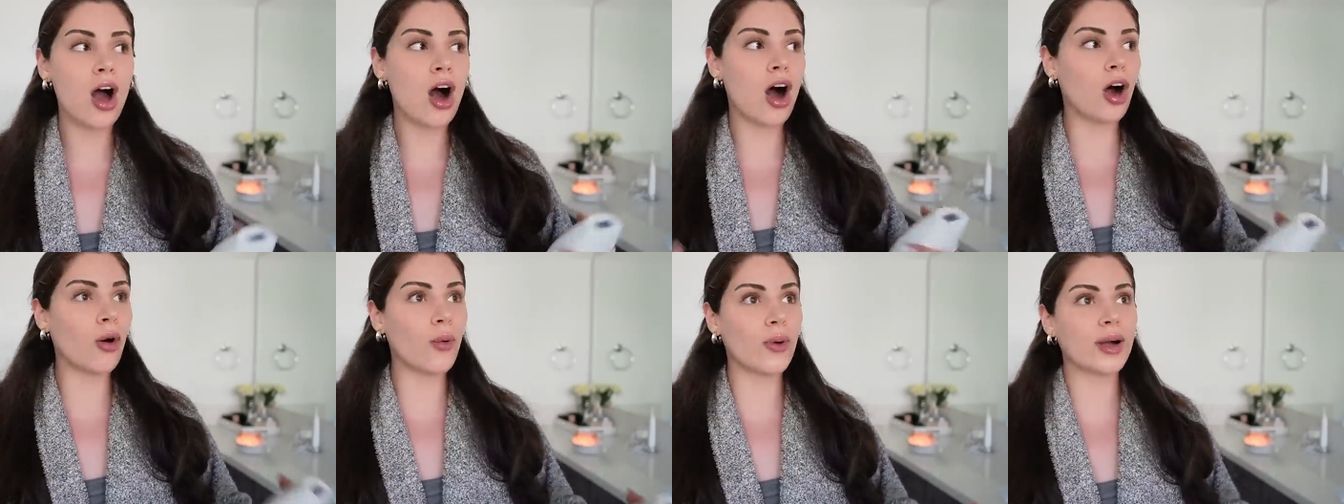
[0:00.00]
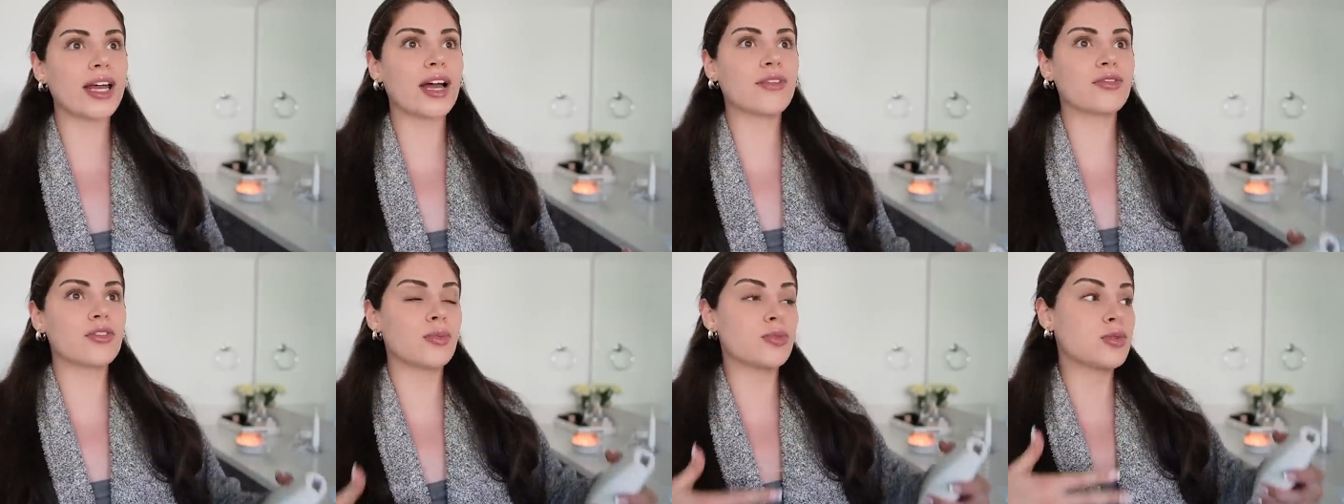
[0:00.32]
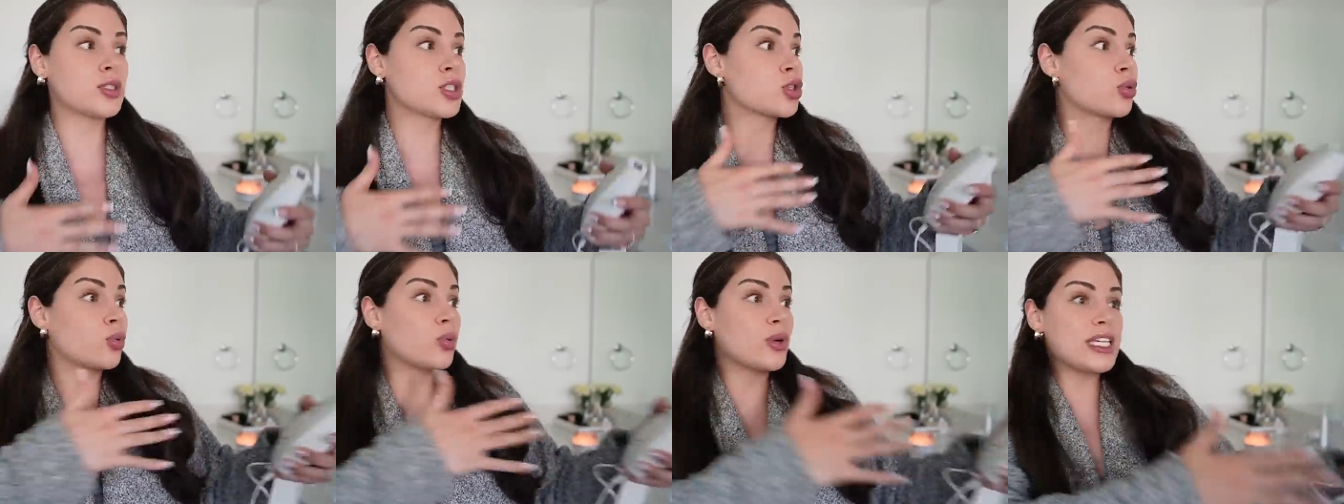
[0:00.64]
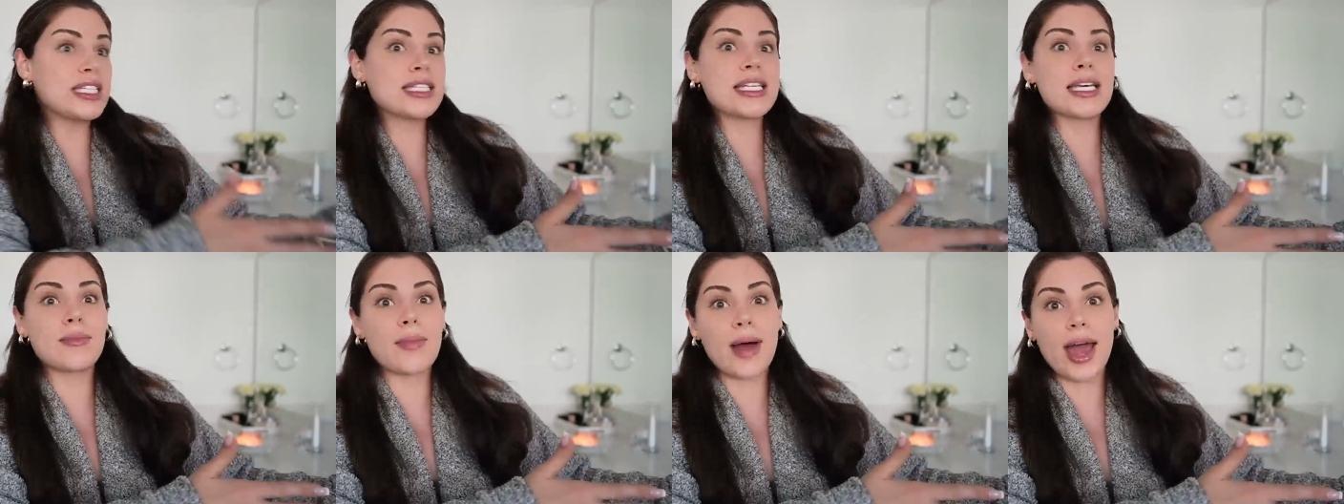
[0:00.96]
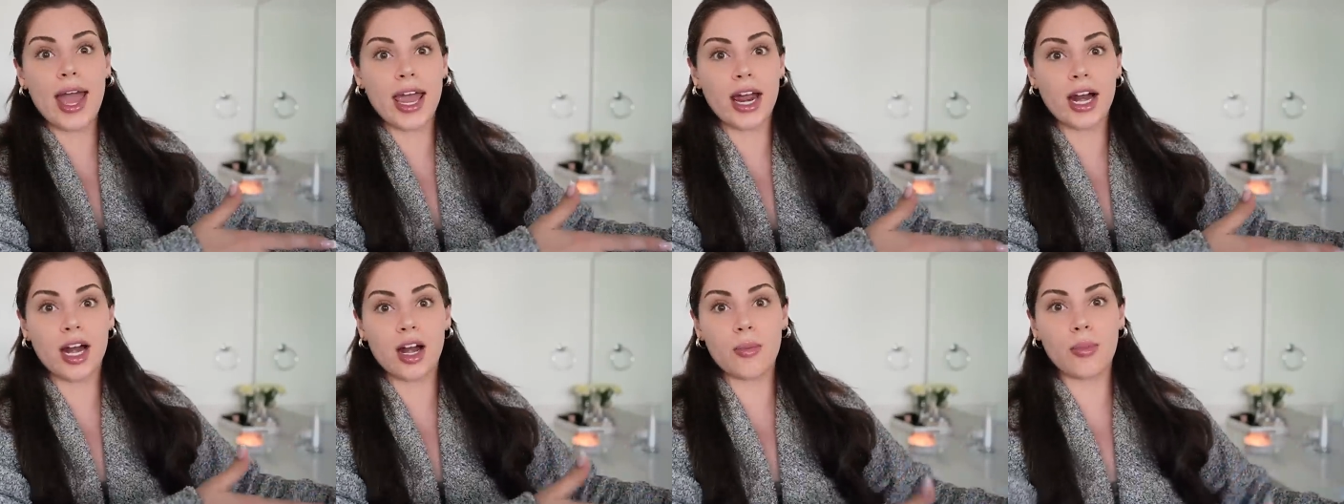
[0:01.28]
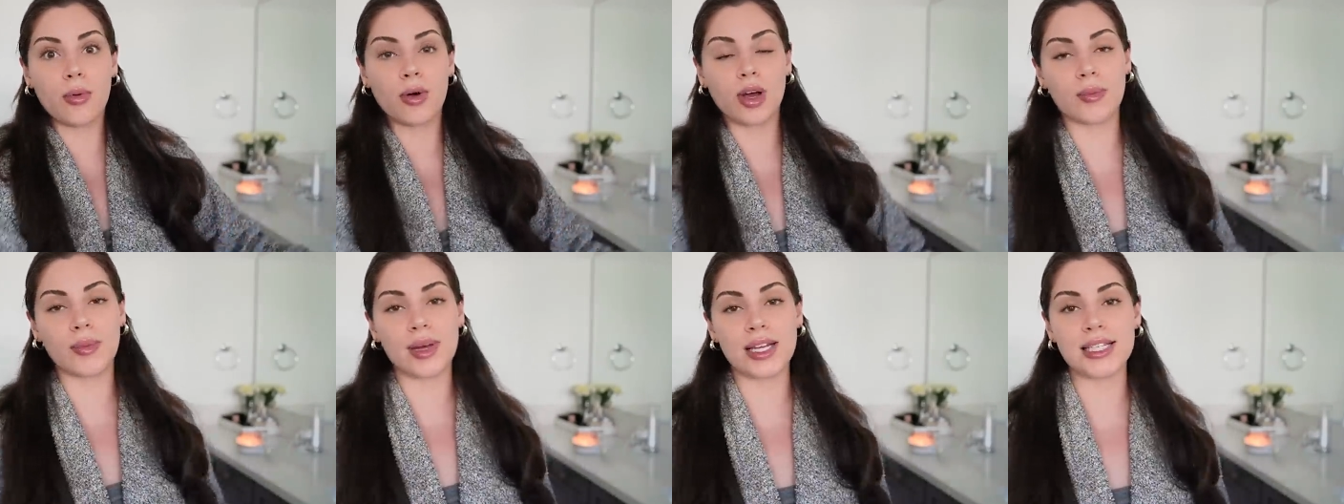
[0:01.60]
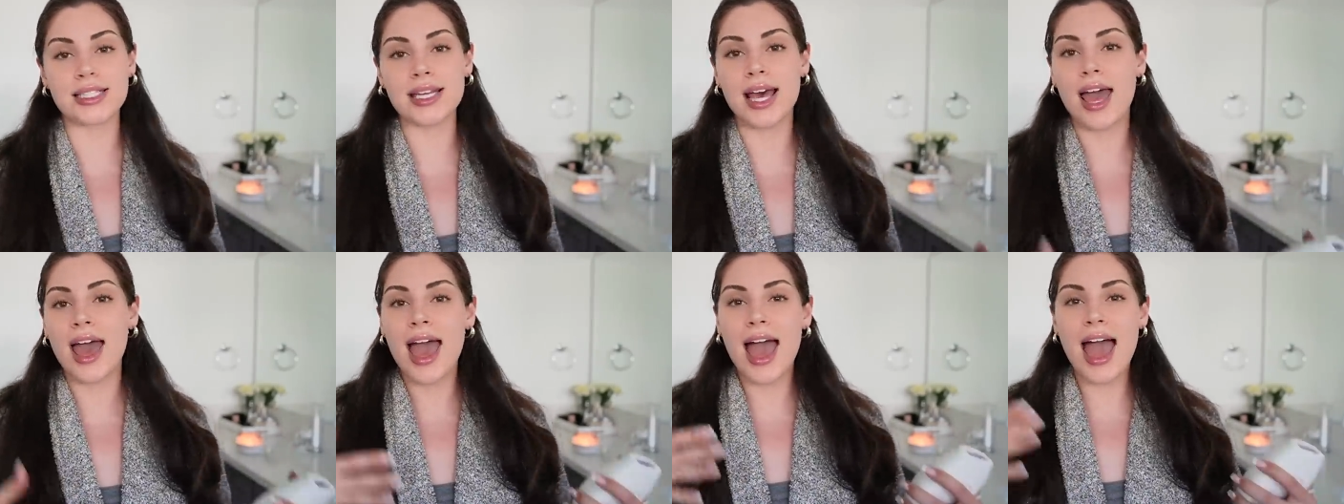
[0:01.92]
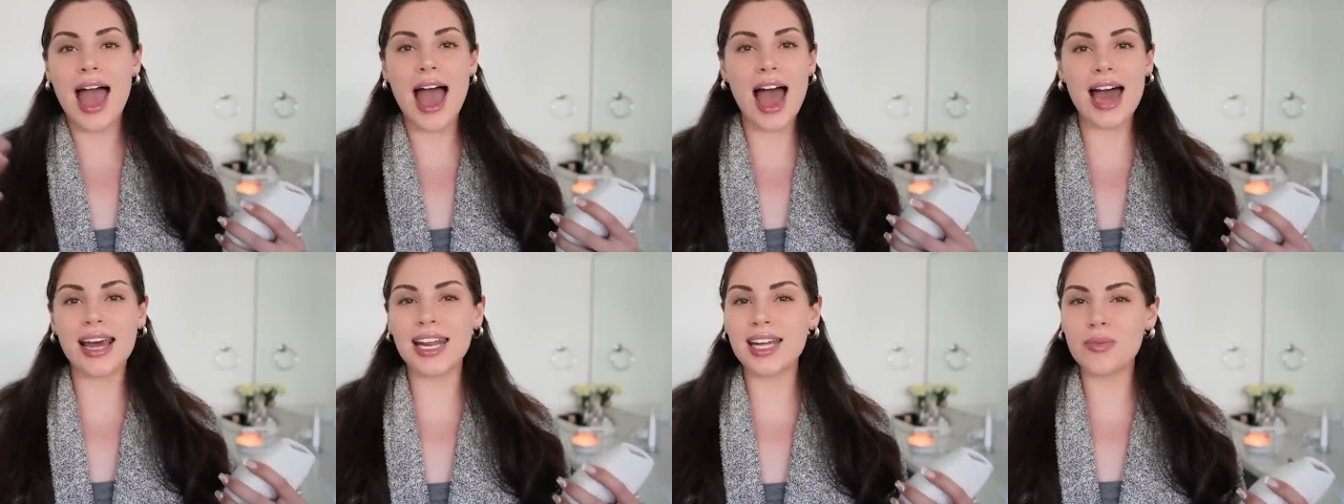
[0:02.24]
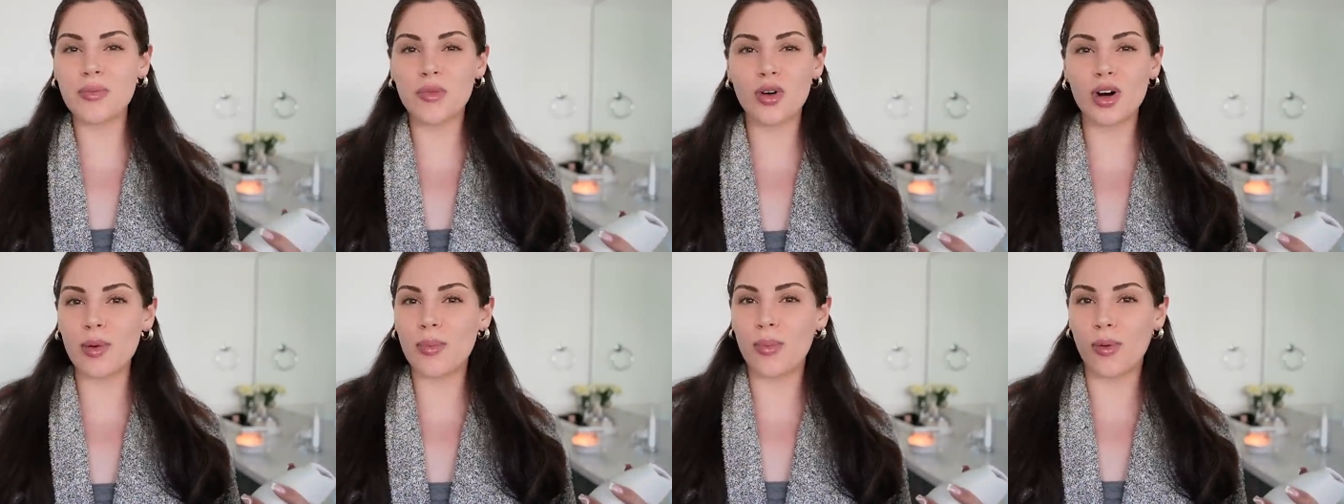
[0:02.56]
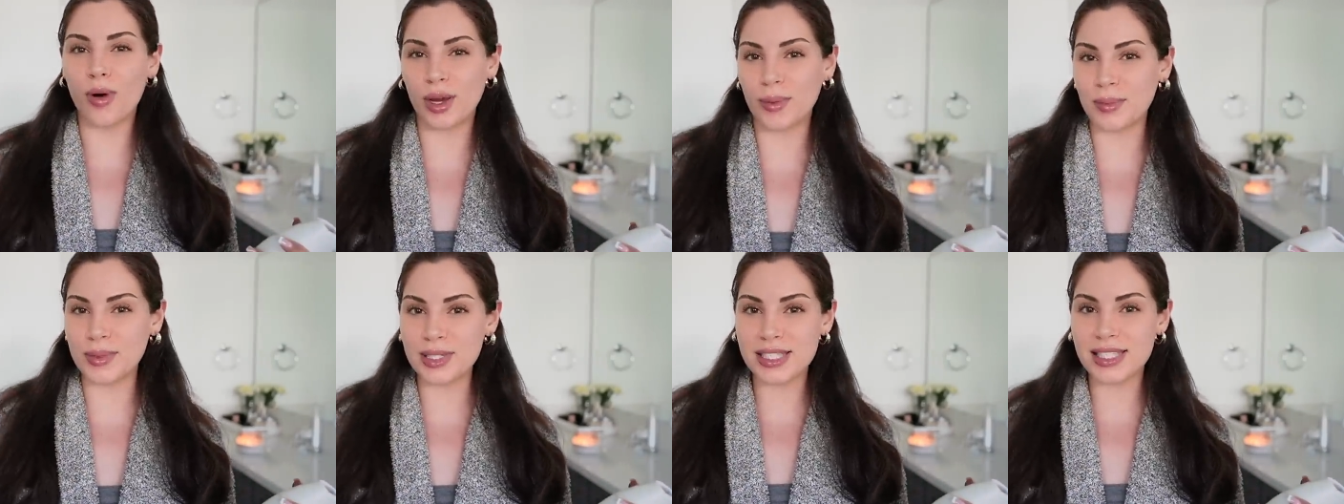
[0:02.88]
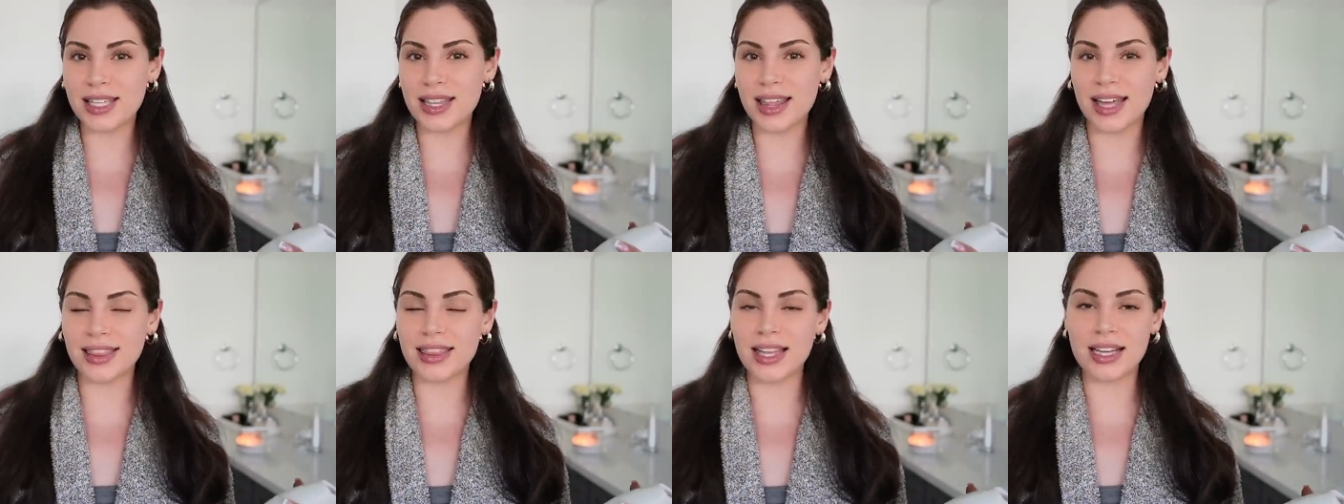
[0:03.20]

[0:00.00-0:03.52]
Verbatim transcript: already have to squeeze in my hair appointments, adding more appointments to that.